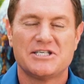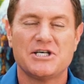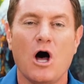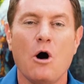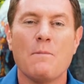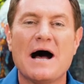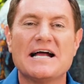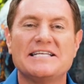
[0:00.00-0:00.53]

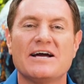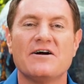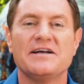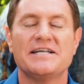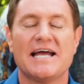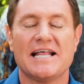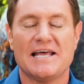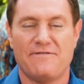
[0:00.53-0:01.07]
So, my
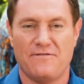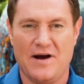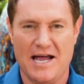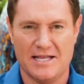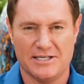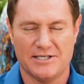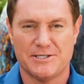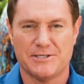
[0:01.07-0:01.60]
Darren Daily
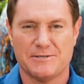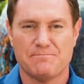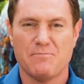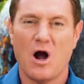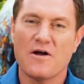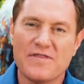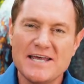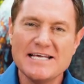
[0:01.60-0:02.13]
friends,
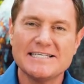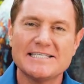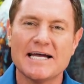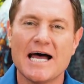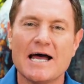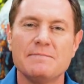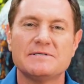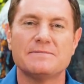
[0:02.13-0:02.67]
are these
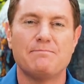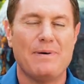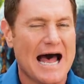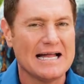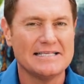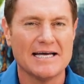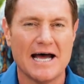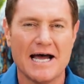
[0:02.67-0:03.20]
times
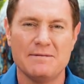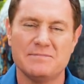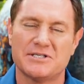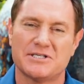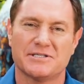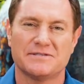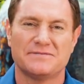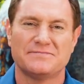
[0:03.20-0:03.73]
bad
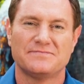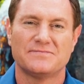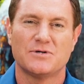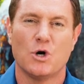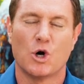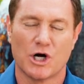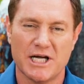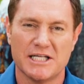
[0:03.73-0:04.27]
times
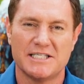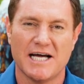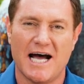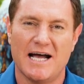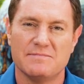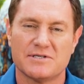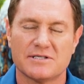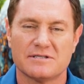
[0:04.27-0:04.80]
or good
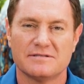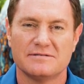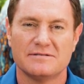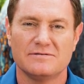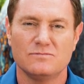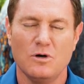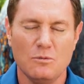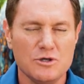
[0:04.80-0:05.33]
times?
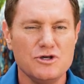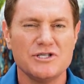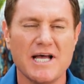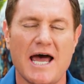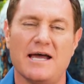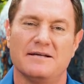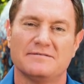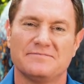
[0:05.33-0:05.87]
What would you
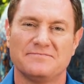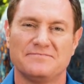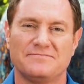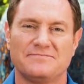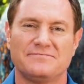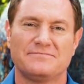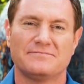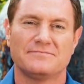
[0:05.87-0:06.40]
say?
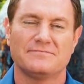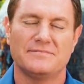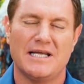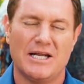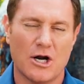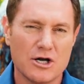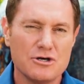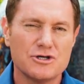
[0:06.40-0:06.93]

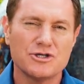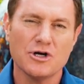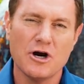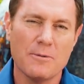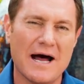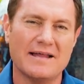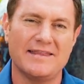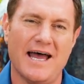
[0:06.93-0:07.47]
And are you
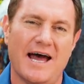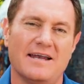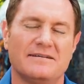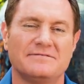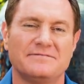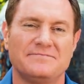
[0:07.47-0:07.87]
sure about that?